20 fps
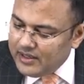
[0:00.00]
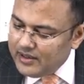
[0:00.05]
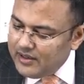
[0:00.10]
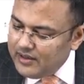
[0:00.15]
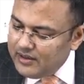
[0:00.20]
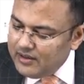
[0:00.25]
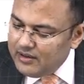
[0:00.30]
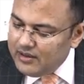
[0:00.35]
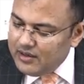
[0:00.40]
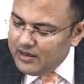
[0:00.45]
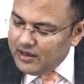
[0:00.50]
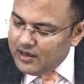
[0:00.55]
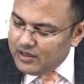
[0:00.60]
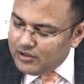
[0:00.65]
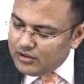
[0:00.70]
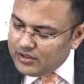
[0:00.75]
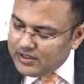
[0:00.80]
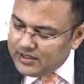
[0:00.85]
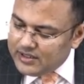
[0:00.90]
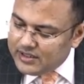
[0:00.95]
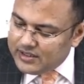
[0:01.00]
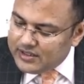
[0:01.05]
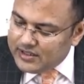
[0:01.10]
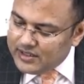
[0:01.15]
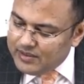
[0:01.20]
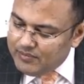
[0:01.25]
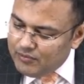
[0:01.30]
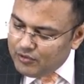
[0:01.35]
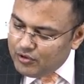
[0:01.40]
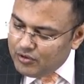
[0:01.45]
Clear? So this is
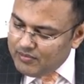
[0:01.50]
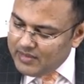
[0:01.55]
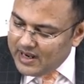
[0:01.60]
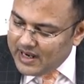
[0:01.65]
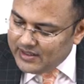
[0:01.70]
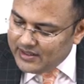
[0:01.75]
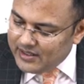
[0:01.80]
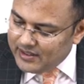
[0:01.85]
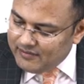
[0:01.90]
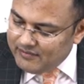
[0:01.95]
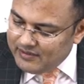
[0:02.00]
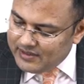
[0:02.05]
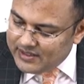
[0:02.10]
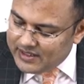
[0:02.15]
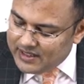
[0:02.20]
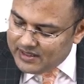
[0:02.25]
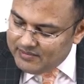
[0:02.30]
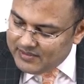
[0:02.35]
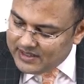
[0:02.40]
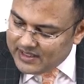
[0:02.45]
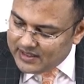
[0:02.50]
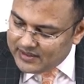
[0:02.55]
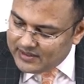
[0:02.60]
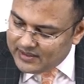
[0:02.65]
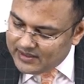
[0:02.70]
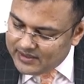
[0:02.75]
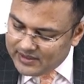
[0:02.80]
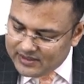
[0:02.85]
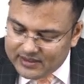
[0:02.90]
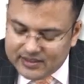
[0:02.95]
symptomatic visceral
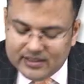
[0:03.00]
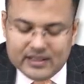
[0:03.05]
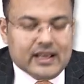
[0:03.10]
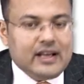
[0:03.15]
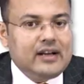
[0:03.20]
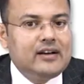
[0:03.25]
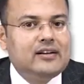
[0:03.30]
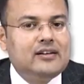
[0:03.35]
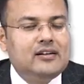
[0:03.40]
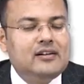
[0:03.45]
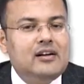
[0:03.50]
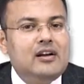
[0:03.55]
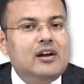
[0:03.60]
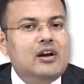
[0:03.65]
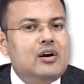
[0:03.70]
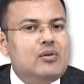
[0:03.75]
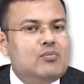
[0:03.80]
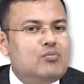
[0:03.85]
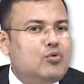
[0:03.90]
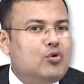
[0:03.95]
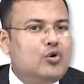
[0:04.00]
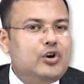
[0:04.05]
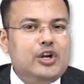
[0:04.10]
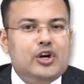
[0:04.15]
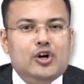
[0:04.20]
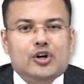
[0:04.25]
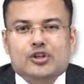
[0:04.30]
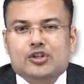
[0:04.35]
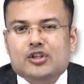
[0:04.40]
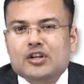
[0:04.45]
metastasis. There, bony
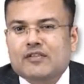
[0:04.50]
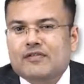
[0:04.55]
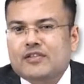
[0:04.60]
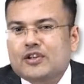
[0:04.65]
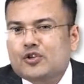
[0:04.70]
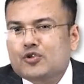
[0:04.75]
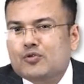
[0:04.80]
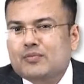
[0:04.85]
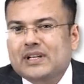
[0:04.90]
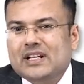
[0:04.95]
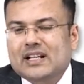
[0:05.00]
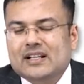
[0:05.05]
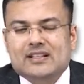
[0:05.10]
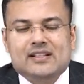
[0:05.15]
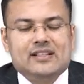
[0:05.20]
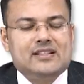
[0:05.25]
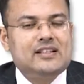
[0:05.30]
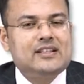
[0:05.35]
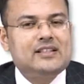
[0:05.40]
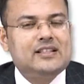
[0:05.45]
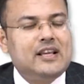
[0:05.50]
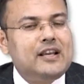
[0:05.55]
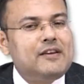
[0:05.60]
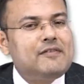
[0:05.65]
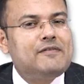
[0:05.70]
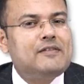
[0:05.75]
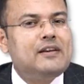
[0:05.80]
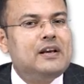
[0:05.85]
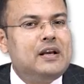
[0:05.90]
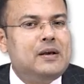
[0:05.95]
or soft tissue metastasis
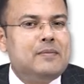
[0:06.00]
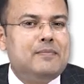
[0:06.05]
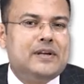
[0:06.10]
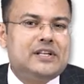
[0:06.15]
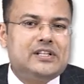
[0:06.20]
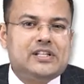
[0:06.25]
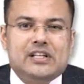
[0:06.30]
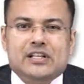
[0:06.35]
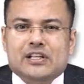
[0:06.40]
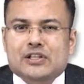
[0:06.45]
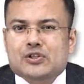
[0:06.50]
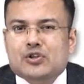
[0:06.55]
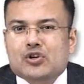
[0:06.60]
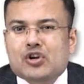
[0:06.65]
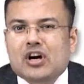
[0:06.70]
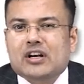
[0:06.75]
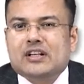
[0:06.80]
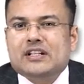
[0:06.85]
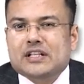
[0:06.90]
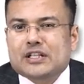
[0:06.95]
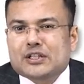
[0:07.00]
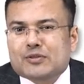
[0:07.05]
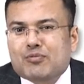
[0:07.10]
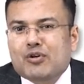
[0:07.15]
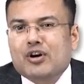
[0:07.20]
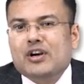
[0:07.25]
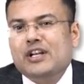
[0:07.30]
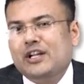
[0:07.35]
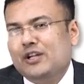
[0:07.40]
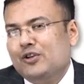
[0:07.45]
if patient is not
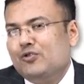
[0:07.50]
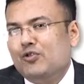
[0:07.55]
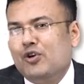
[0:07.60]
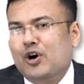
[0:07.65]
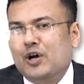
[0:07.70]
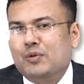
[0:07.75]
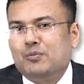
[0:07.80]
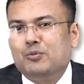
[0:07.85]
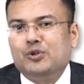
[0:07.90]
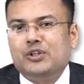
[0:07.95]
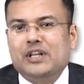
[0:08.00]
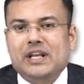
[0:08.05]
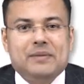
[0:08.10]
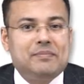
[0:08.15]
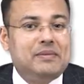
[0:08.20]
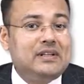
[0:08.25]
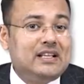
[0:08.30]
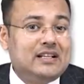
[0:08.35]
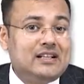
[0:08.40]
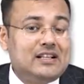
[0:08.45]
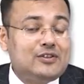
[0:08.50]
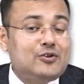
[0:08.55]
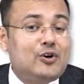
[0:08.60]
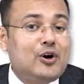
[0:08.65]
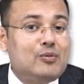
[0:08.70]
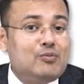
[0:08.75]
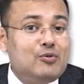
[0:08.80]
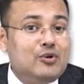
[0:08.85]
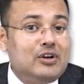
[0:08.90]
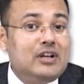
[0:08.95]
responding to hormone therapy, that is
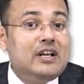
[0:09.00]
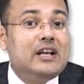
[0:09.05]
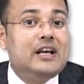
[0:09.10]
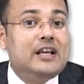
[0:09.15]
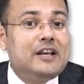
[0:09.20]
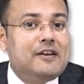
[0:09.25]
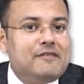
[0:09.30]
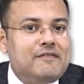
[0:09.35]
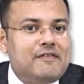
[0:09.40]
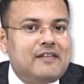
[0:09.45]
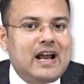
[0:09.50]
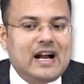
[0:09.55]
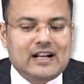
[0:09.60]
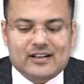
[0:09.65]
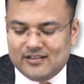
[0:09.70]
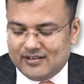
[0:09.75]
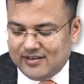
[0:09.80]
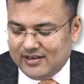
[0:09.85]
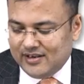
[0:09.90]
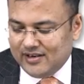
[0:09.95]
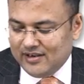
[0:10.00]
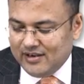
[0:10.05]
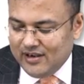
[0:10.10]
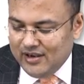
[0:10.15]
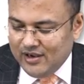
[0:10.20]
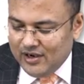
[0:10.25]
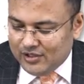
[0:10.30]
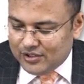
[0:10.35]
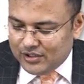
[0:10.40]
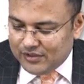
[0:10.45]
hormone refractory.
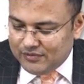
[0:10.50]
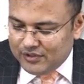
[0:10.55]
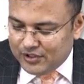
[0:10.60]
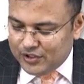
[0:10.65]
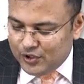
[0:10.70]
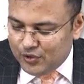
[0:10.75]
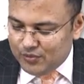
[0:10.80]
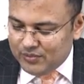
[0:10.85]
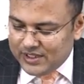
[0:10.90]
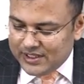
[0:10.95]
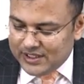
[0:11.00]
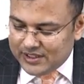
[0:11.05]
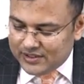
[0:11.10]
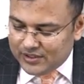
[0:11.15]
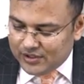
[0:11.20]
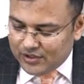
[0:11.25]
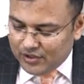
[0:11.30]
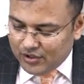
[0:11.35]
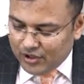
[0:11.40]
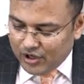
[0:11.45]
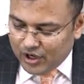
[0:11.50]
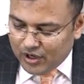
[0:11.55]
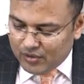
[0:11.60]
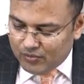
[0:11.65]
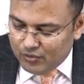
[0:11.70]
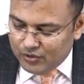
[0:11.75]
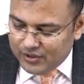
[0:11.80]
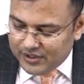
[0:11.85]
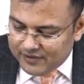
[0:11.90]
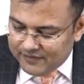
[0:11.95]
So if the tumor is
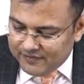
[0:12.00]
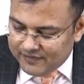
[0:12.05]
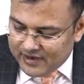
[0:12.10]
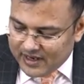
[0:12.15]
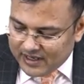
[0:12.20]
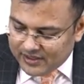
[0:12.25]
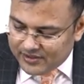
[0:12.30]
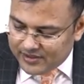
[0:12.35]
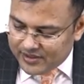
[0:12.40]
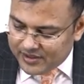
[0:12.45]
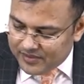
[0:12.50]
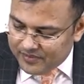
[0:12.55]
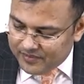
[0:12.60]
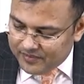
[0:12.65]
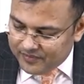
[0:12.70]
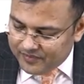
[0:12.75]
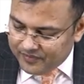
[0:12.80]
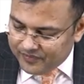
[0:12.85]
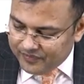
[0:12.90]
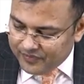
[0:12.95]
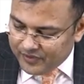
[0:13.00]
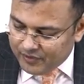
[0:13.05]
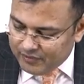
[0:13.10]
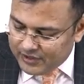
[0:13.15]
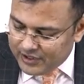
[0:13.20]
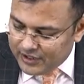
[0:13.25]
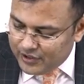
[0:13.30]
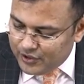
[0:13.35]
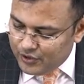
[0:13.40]
hormone refractory, when the